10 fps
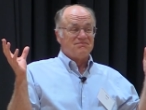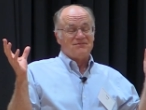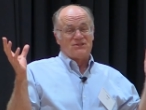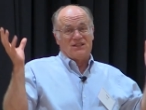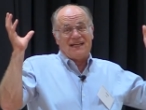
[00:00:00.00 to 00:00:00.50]

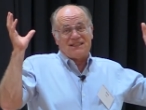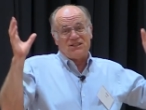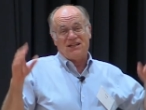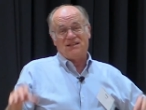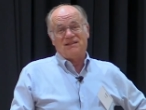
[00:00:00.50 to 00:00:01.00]
So
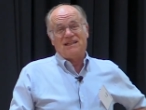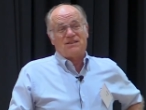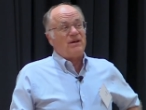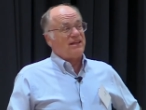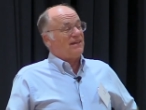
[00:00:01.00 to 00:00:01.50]
that's
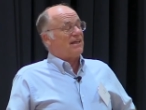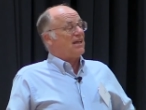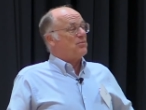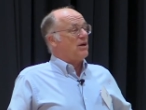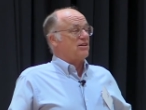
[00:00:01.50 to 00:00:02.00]
my thinking
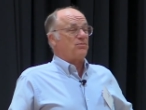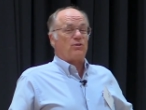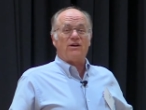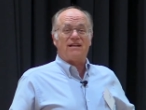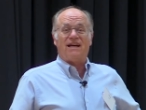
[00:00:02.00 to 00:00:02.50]
about the
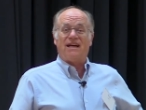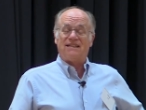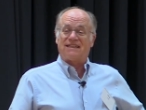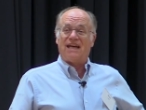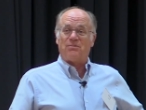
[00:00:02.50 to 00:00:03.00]
prairie
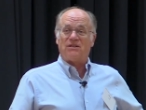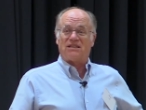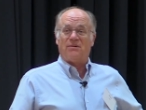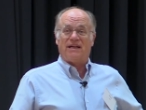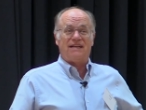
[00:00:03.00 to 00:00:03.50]
landscape and
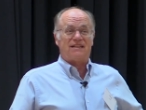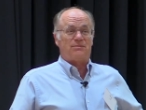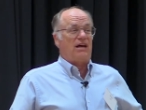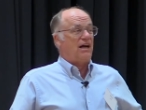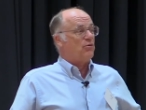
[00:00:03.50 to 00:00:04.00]
some ideas
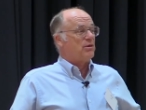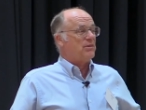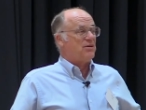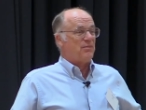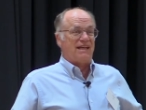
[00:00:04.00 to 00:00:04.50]
about how we
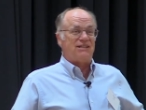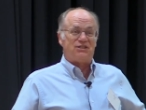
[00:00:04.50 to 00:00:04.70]
might manage